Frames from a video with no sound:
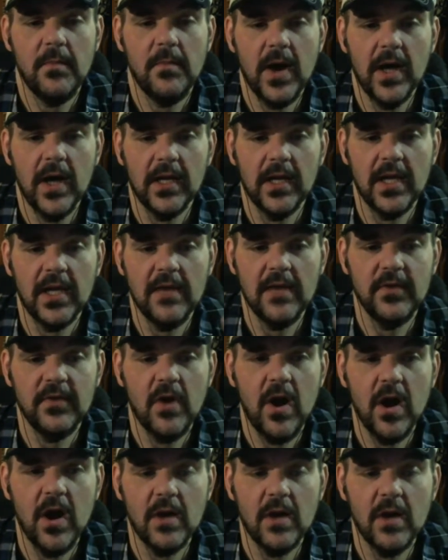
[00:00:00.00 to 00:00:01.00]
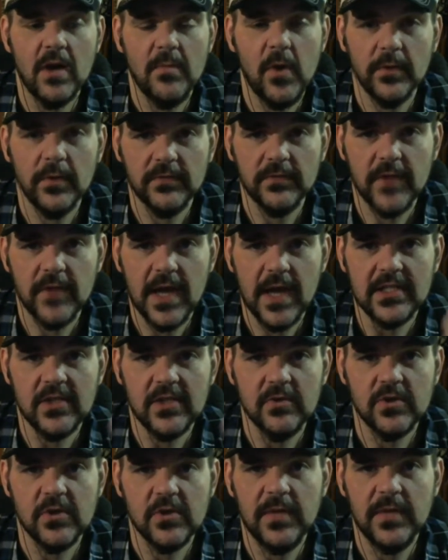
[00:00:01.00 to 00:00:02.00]
But if you're on a mobile device,
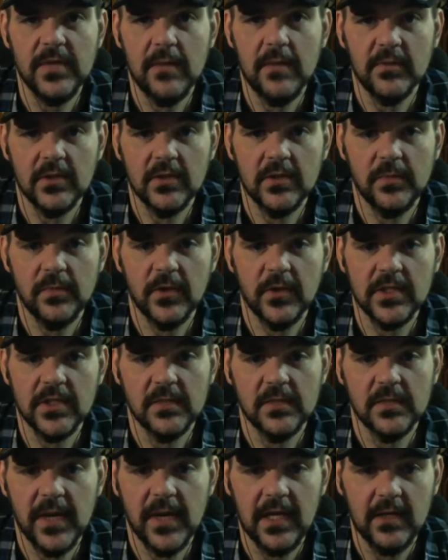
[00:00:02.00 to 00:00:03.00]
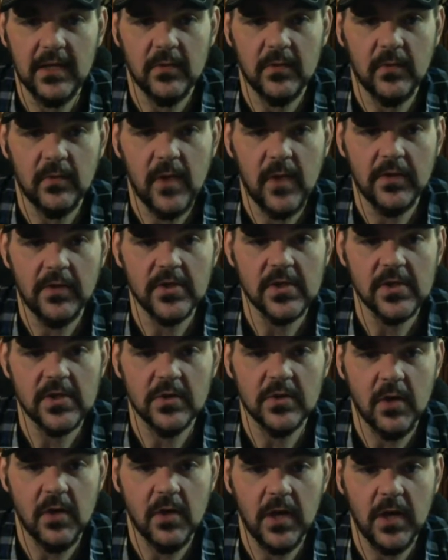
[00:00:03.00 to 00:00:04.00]
you should be able to participate while the
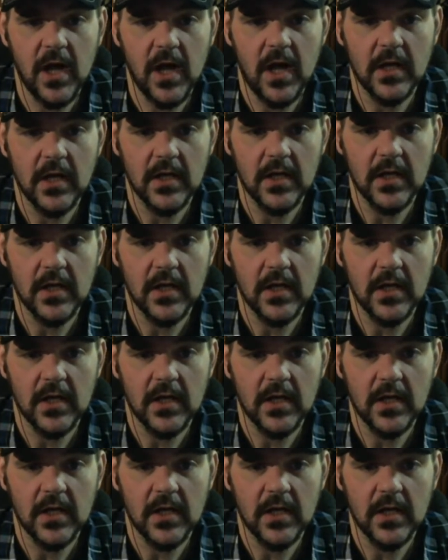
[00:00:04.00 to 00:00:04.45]
show's going on.